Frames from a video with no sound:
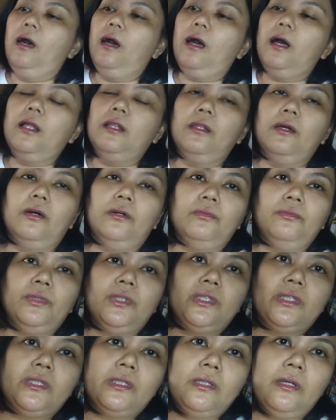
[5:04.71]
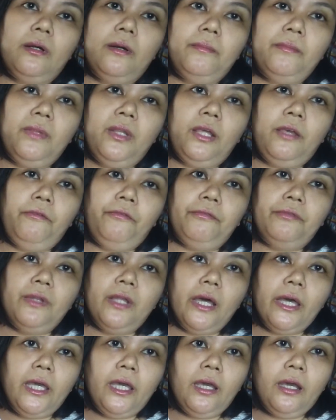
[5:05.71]
along with some
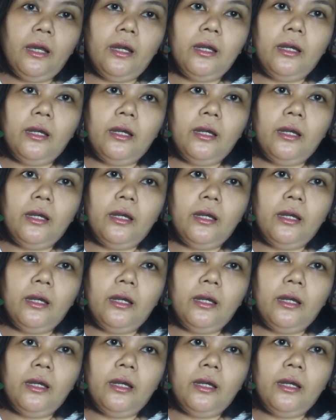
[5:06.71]
leaf-like